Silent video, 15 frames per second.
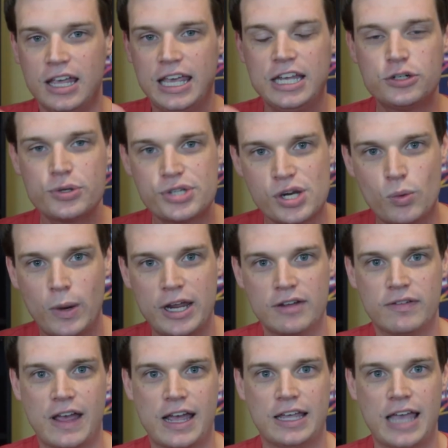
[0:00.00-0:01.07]
interesting way
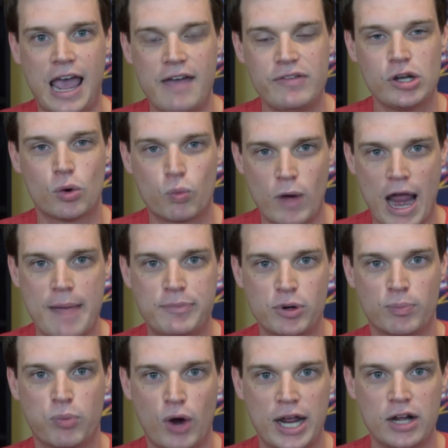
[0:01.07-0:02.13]
of having to wrap
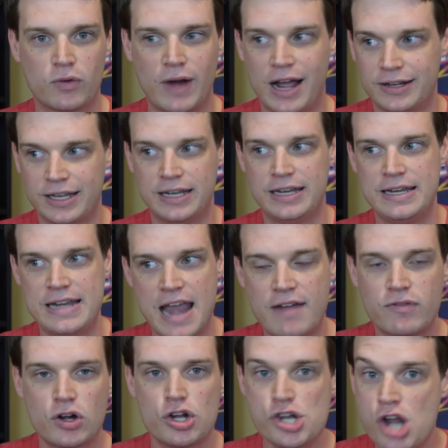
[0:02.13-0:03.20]
your brain around and
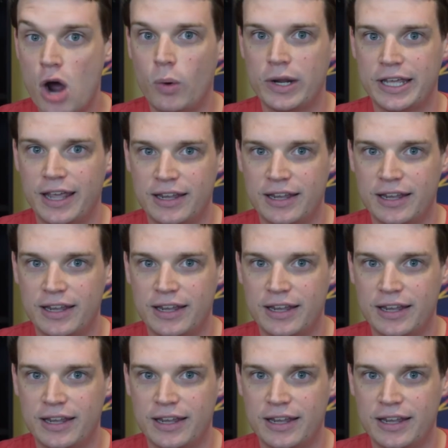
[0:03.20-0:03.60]
never knowing